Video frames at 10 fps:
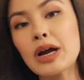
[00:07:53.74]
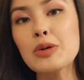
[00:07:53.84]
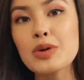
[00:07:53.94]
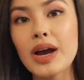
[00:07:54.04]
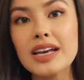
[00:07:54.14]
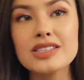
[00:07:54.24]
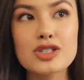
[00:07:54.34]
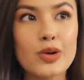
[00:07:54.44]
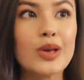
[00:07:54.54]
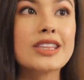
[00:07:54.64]
I hope you guys
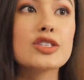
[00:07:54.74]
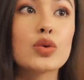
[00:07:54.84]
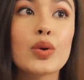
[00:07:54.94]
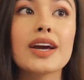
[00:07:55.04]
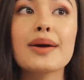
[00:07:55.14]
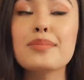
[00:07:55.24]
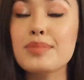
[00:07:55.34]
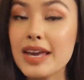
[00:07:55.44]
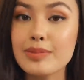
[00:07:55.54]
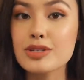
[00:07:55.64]
enjoyed this quick
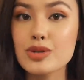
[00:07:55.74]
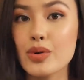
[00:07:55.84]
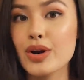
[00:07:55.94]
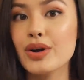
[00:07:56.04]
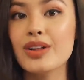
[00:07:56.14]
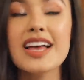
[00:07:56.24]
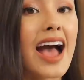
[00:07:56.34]
makeup tutorial.